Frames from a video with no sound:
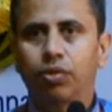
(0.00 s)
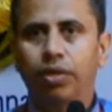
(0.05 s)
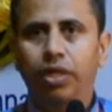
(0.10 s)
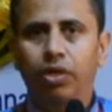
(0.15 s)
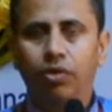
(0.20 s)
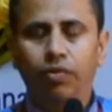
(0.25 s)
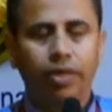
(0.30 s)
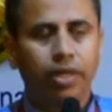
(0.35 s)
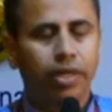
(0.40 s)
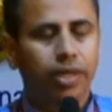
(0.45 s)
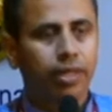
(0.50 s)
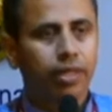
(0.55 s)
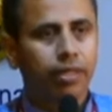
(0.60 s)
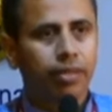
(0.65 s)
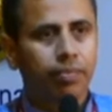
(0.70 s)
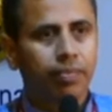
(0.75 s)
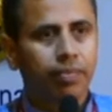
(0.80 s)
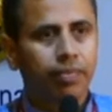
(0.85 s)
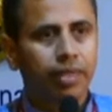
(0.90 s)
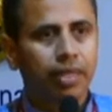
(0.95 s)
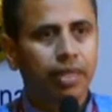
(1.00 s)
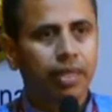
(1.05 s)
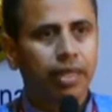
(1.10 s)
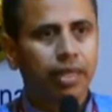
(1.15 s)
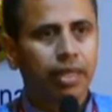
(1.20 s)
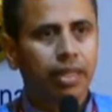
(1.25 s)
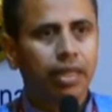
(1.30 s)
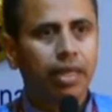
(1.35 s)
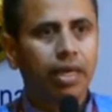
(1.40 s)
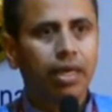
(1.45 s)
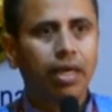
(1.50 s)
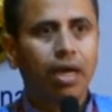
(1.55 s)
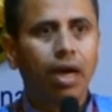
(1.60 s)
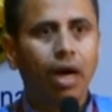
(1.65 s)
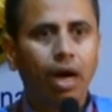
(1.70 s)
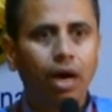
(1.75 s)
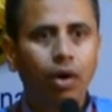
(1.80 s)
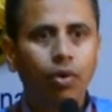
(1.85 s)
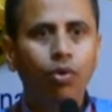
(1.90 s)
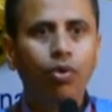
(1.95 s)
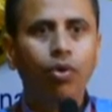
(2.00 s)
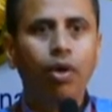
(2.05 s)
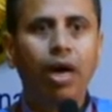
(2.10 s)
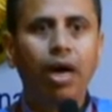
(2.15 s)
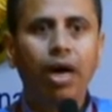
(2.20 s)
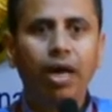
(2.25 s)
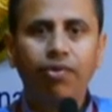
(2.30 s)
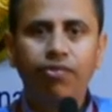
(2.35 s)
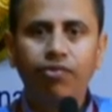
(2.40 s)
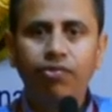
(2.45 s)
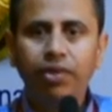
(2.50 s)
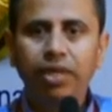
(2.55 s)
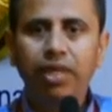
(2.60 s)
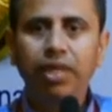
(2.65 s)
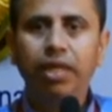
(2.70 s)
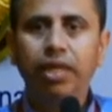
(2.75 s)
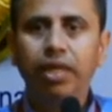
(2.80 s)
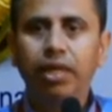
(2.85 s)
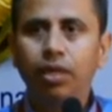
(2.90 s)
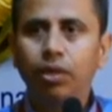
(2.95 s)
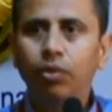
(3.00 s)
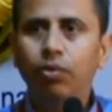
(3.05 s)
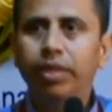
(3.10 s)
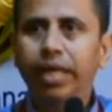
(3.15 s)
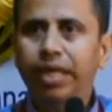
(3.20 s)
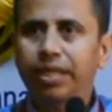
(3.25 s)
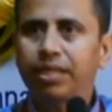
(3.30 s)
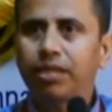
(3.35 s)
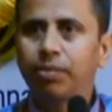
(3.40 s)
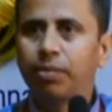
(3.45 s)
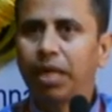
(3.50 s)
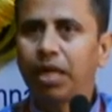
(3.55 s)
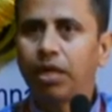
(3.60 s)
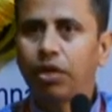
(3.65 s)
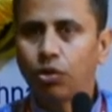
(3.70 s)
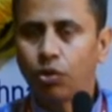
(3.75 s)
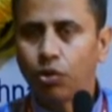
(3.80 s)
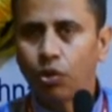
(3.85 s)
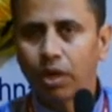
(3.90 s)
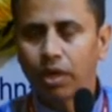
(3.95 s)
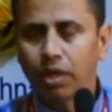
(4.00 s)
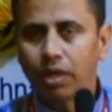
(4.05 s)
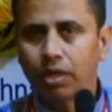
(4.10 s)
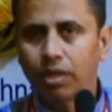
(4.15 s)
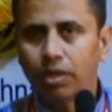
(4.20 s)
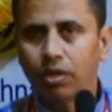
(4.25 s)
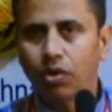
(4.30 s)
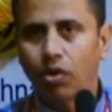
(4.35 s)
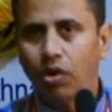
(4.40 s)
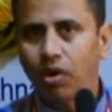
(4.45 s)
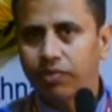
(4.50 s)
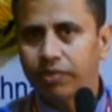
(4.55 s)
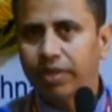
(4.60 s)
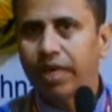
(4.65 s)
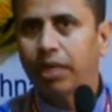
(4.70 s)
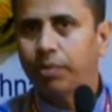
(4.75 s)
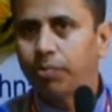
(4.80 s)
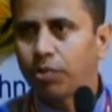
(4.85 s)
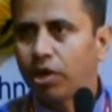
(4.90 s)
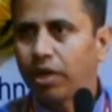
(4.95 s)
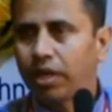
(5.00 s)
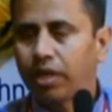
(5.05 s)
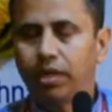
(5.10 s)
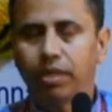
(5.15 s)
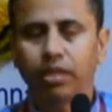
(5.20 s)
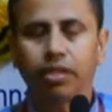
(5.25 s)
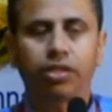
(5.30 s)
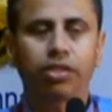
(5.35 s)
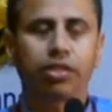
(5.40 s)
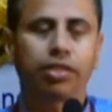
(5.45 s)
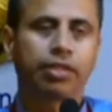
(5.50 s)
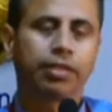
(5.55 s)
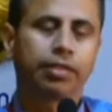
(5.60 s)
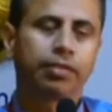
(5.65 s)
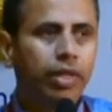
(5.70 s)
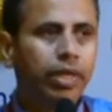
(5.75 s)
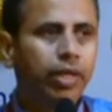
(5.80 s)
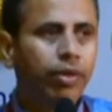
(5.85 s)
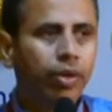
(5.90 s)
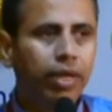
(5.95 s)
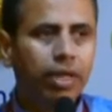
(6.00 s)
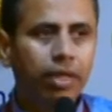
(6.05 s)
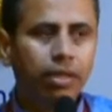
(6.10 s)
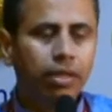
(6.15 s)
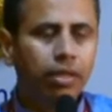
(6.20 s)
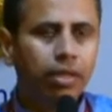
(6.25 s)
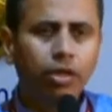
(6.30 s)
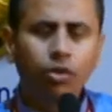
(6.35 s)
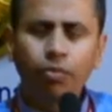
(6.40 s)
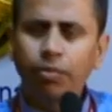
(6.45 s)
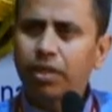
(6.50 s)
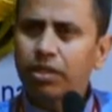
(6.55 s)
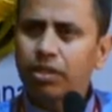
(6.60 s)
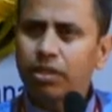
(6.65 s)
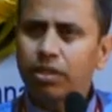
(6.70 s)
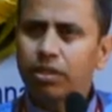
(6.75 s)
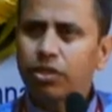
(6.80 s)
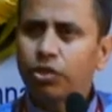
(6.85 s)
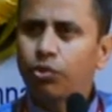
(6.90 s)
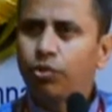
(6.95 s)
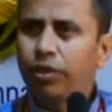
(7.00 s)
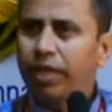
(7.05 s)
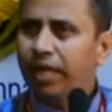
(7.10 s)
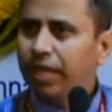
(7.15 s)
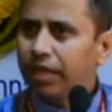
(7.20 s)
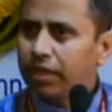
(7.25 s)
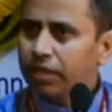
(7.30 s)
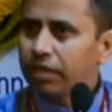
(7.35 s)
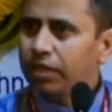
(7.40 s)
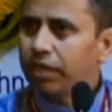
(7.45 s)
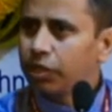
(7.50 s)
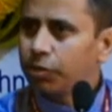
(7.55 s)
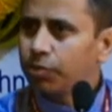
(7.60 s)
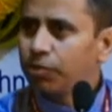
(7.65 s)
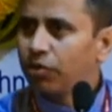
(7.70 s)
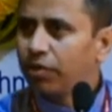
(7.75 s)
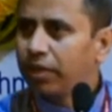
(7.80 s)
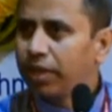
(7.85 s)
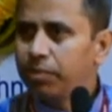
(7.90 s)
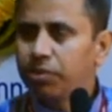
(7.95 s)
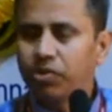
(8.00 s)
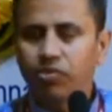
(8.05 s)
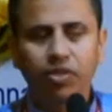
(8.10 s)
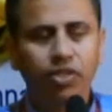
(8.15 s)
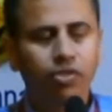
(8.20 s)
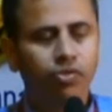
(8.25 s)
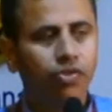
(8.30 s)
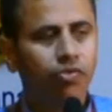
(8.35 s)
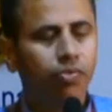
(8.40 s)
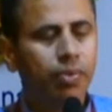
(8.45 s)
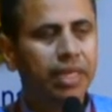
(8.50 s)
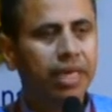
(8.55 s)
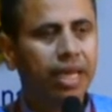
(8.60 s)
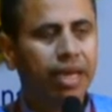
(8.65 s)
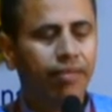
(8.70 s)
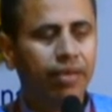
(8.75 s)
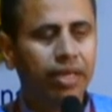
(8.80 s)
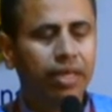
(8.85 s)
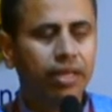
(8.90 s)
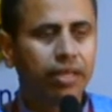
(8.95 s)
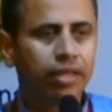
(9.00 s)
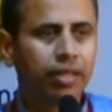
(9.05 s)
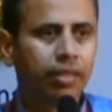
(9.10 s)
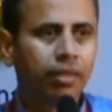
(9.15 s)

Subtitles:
today over here. That how are we into that similar role of that protagonist? during numerous student exchange programs which we've been having,